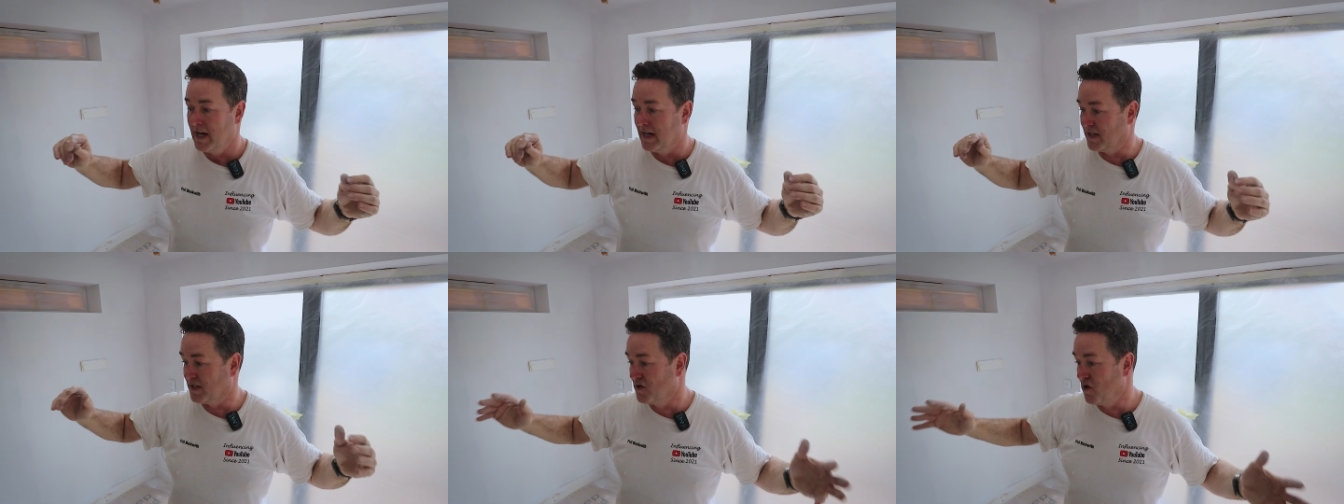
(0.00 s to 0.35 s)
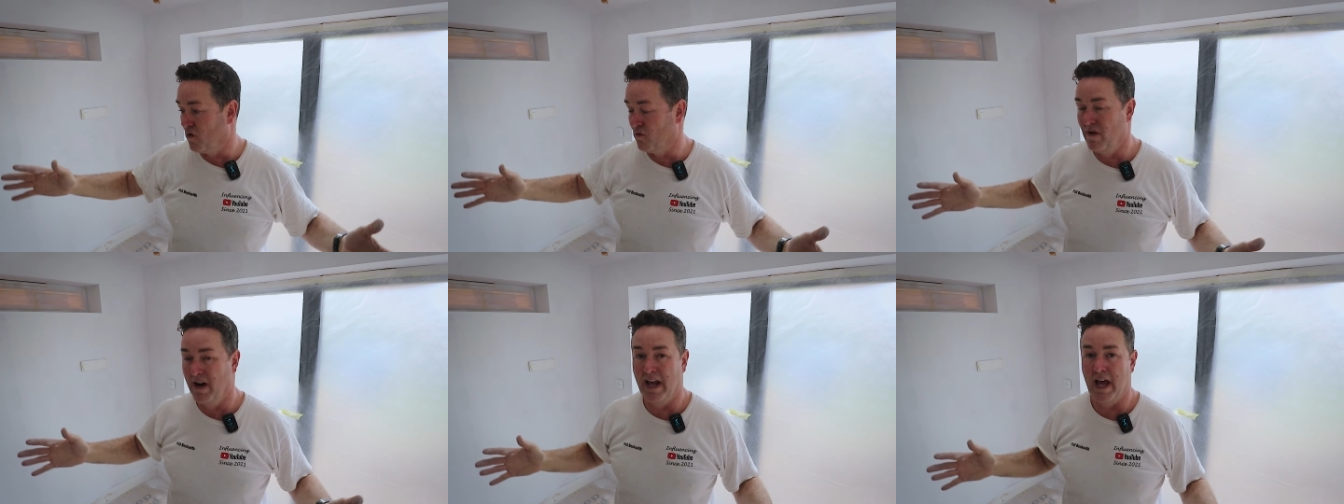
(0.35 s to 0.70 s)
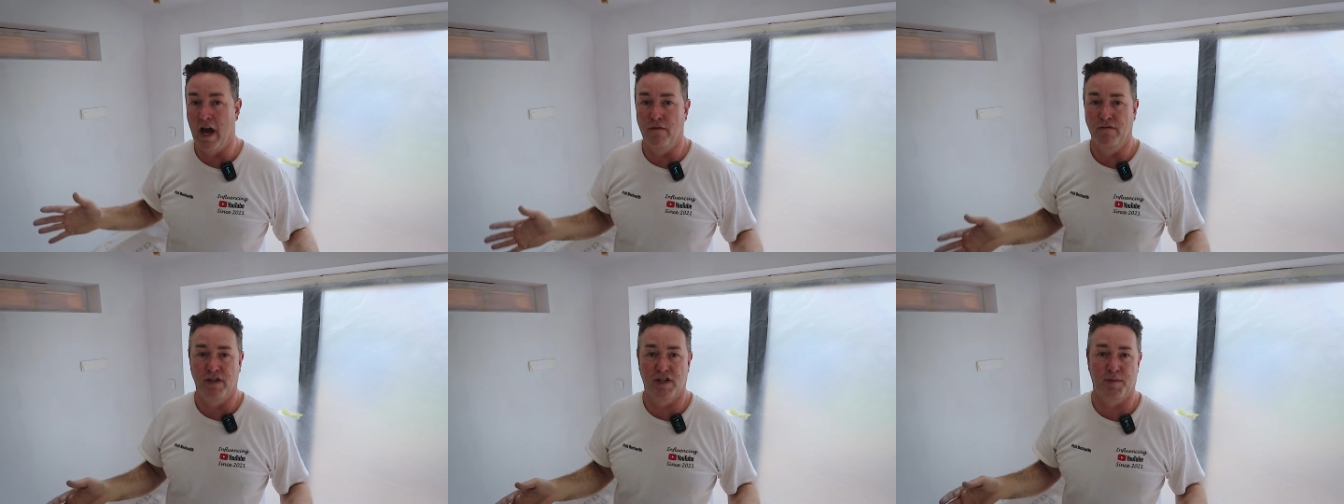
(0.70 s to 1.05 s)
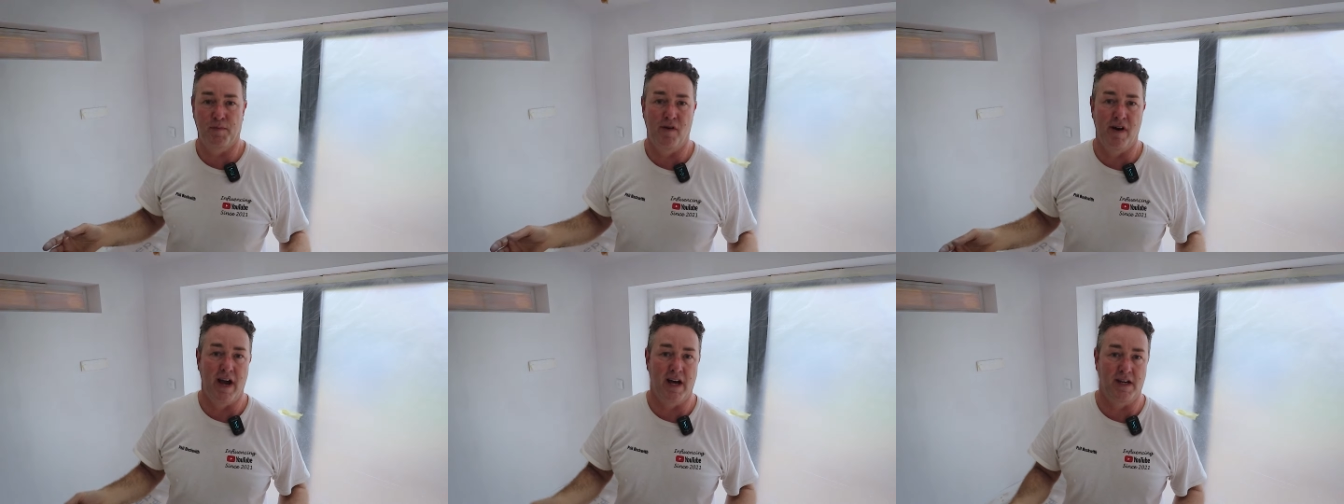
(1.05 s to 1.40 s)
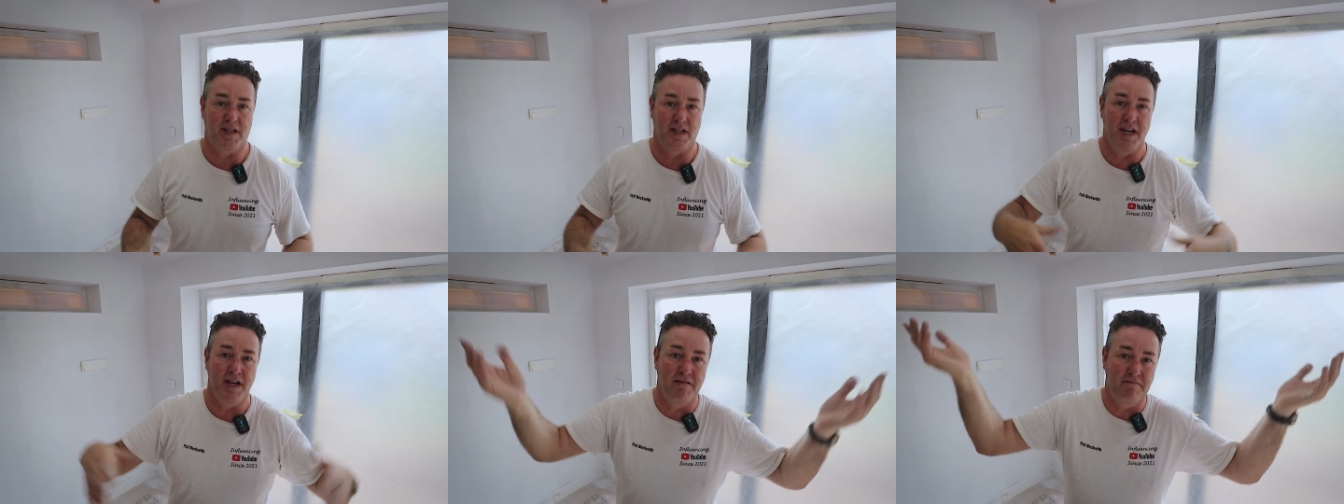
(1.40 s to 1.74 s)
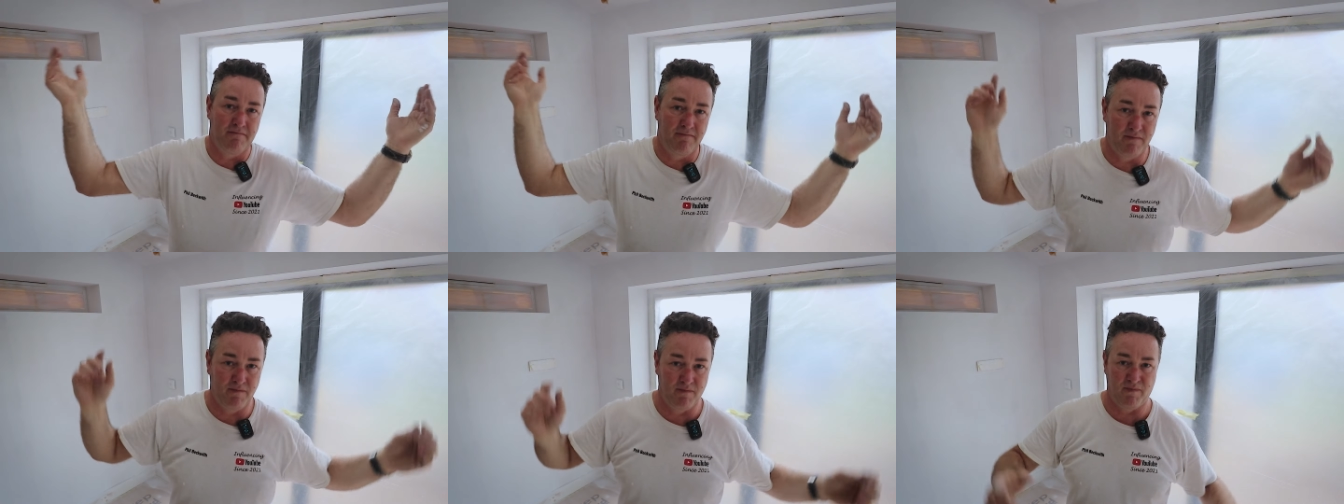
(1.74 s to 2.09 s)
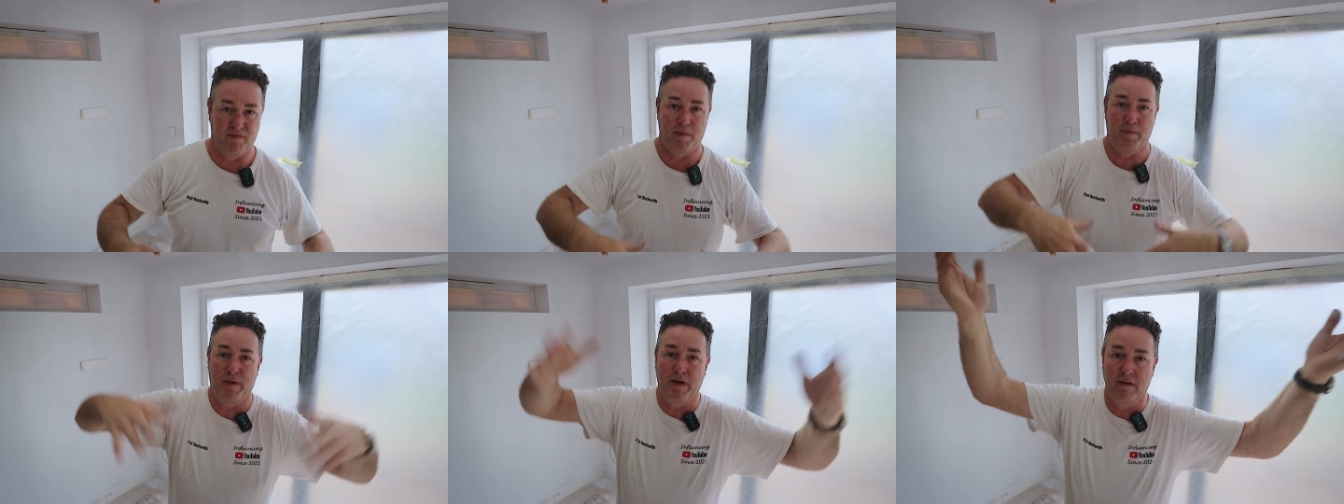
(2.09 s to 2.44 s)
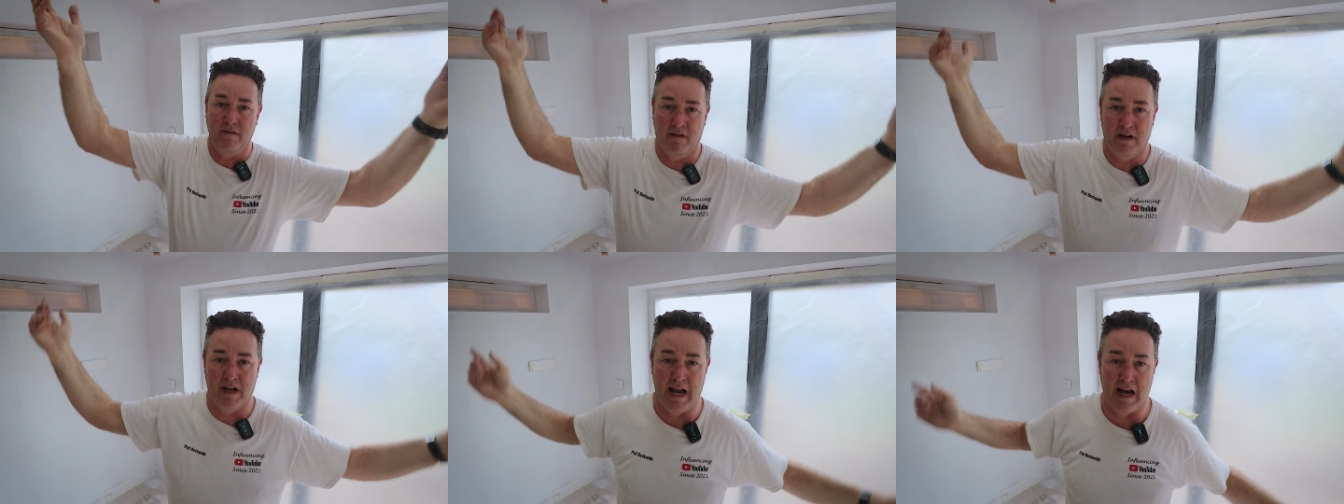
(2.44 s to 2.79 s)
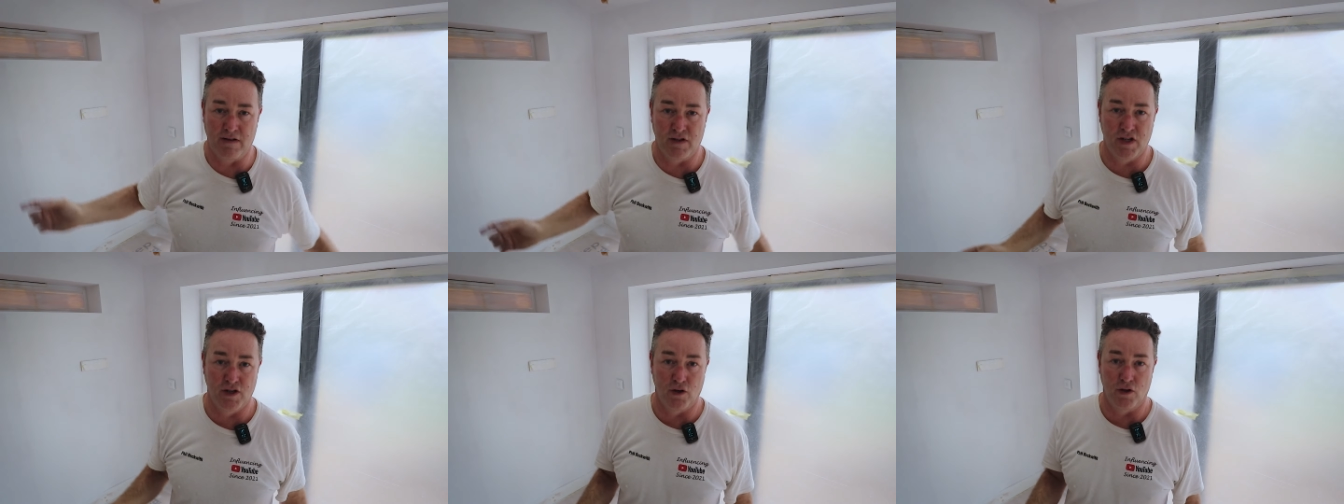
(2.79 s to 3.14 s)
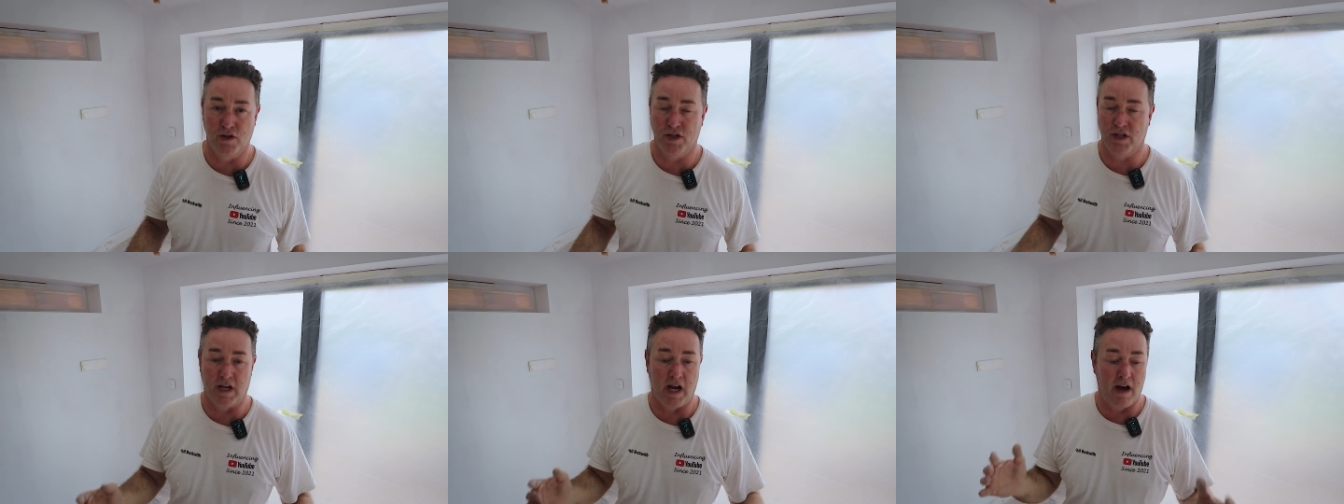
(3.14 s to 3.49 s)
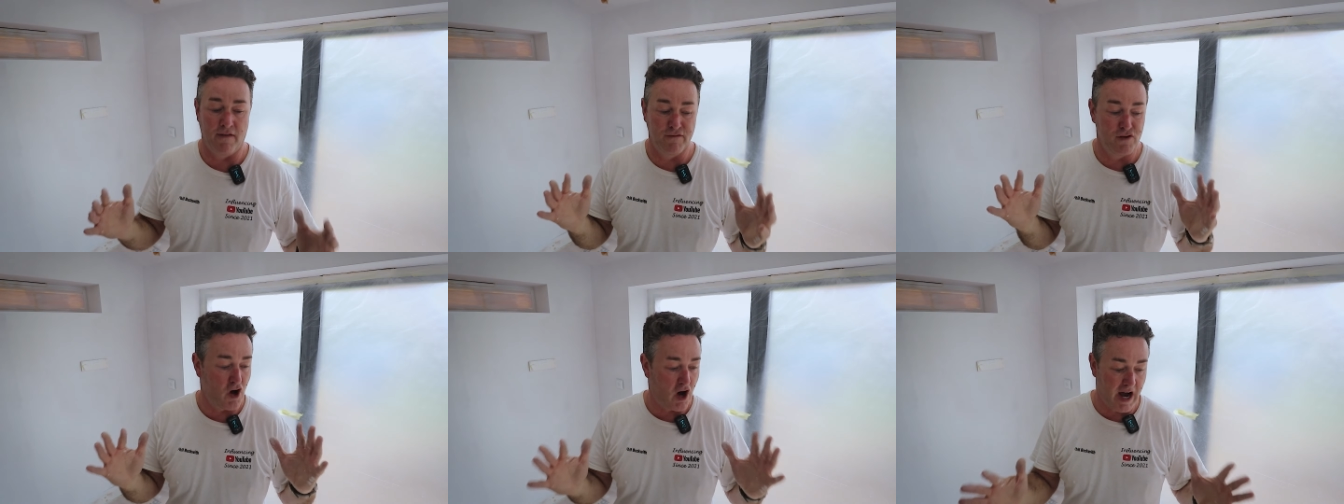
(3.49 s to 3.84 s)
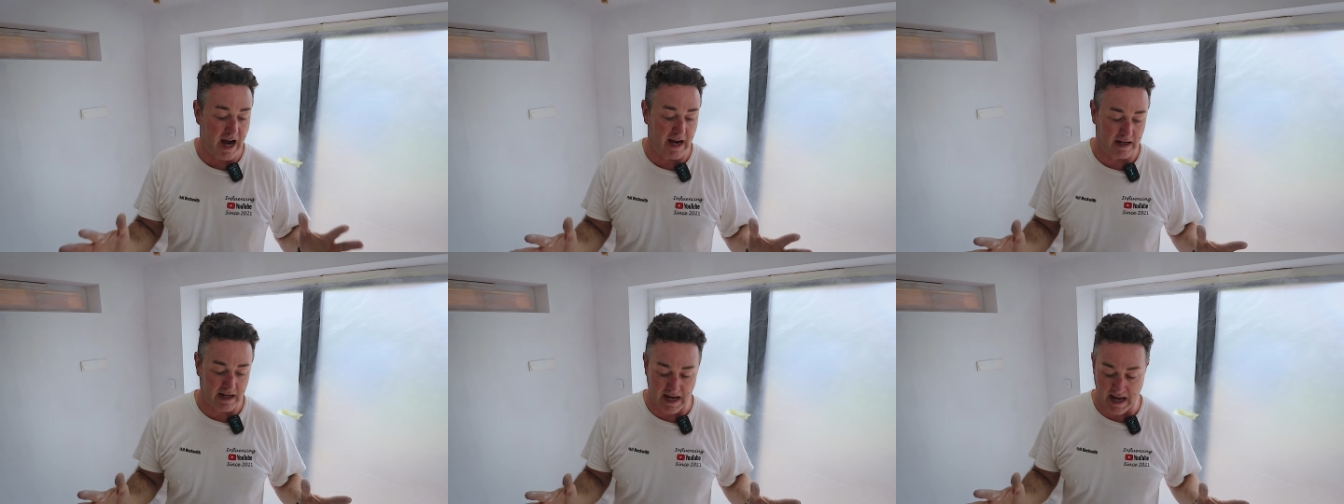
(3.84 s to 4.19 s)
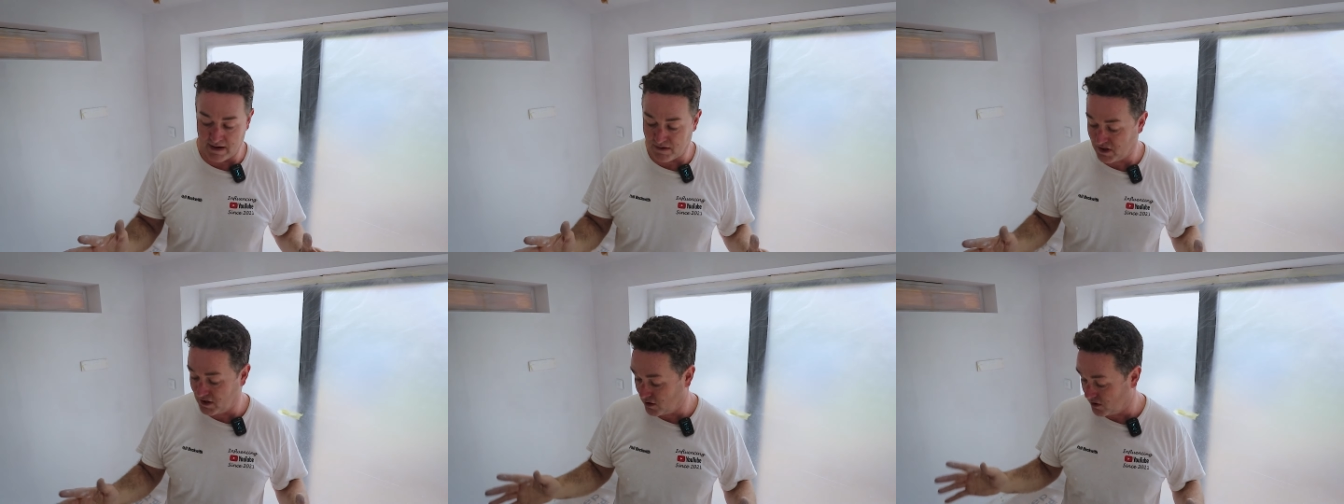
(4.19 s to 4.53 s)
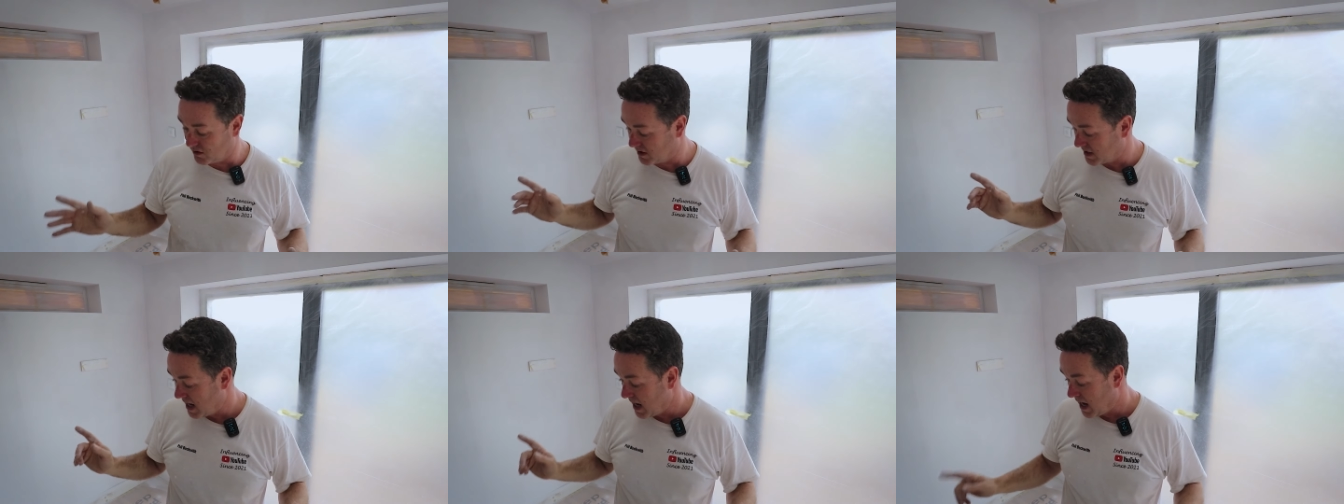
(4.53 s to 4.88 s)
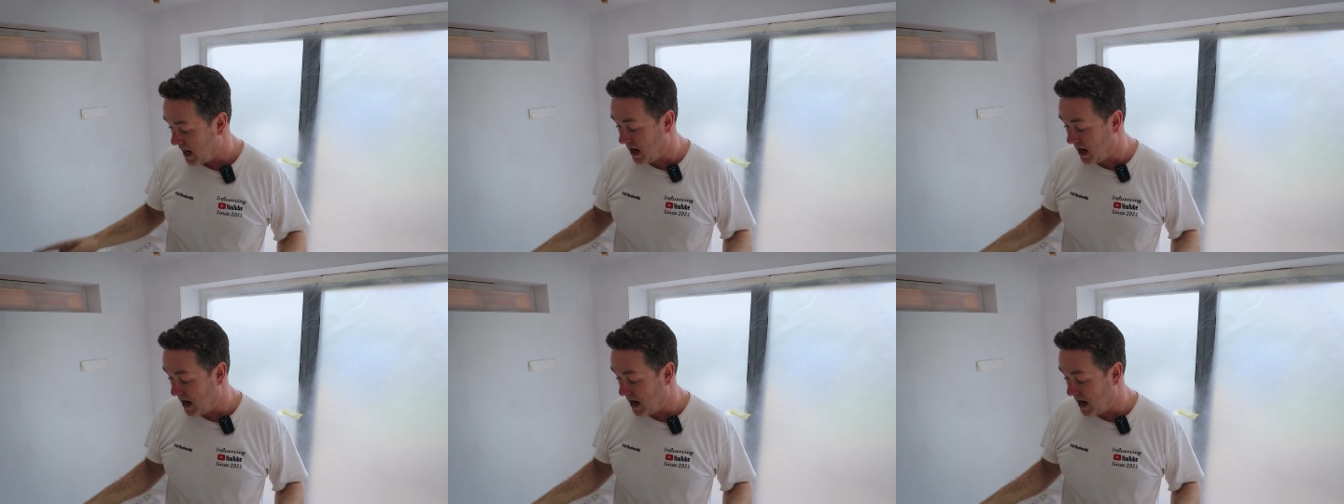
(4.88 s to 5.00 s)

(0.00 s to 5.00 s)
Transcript: It's not really overspray as in clouds of dust. I've not had clouds of dust.